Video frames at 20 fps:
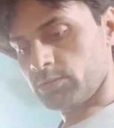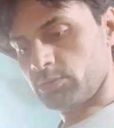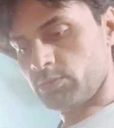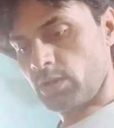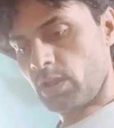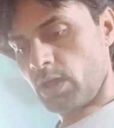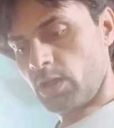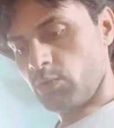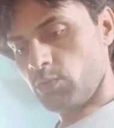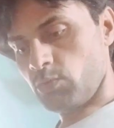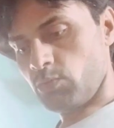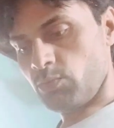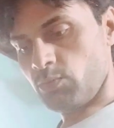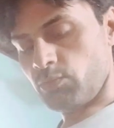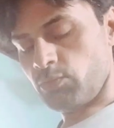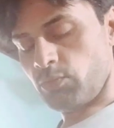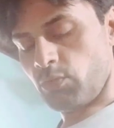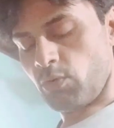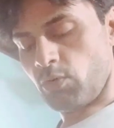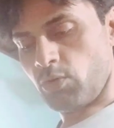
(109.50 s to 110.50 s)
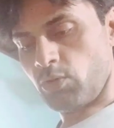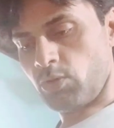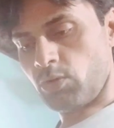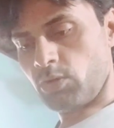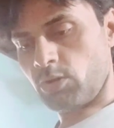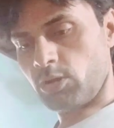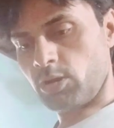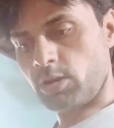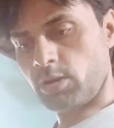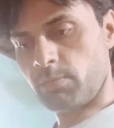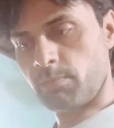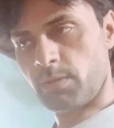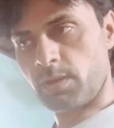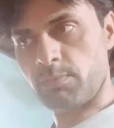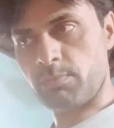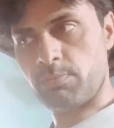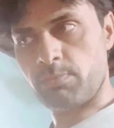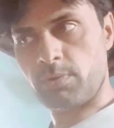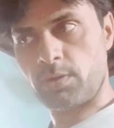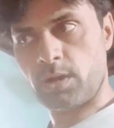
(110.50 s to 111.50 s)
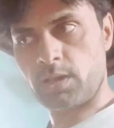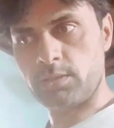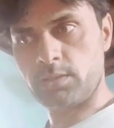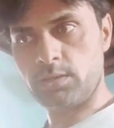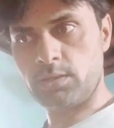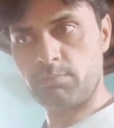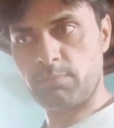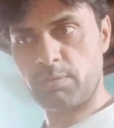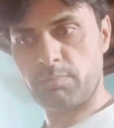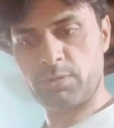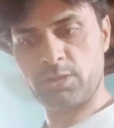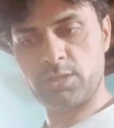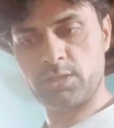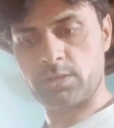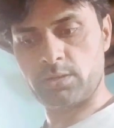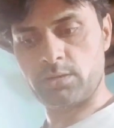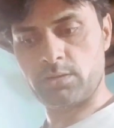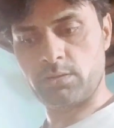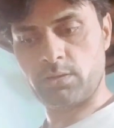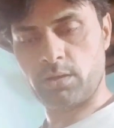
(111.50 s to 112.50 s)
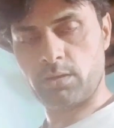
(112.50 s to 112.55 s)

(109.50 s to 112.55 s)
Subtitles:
So now for my father, my mother.